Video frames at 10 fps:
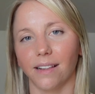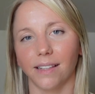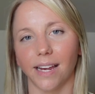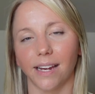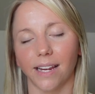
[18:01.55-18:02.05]
the
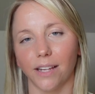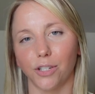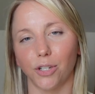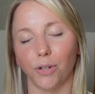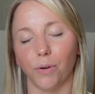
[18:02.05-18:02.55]
link
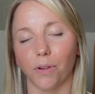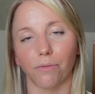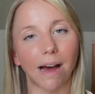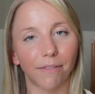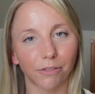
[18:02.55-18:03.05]
to the
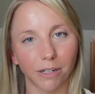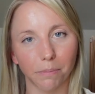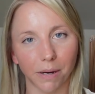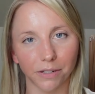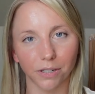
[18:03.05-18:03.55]

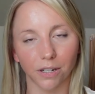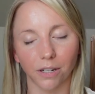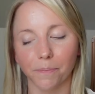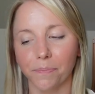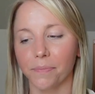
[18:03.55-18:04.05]
Ravelry
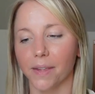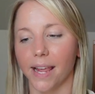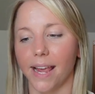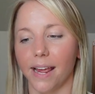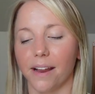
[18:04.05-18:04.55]
bundle
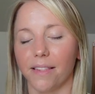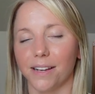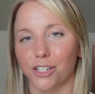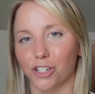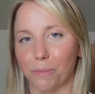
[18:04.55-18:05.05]
in the
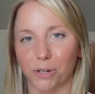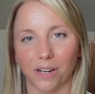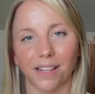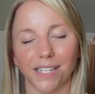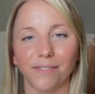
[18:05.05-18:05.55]
description
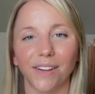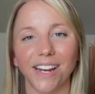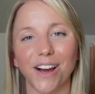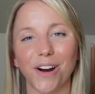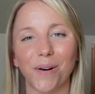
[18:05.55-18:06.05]
of this
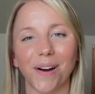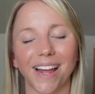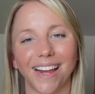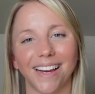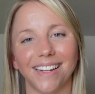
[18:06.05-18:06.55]
video.
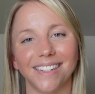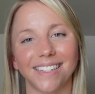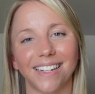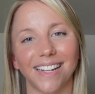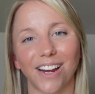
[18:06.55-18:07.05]

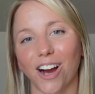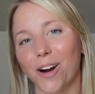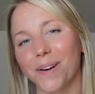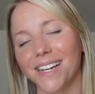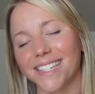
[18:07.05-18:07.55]
And like
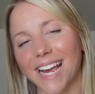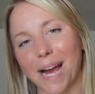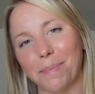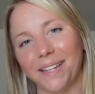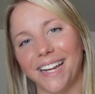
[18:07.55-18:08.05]
always,
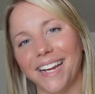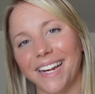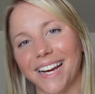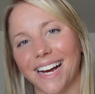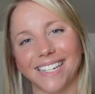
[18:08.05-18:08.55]
happy
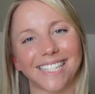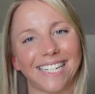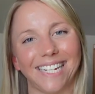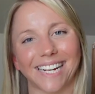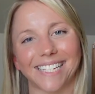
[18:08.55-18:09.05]
knitting. I'll
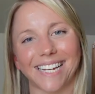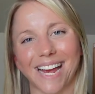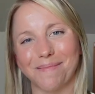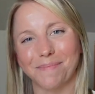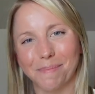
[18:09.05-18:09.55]
see you next
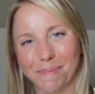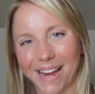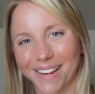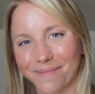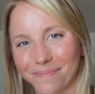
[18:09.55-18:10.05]
time.
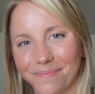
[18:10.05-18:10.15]
Bye.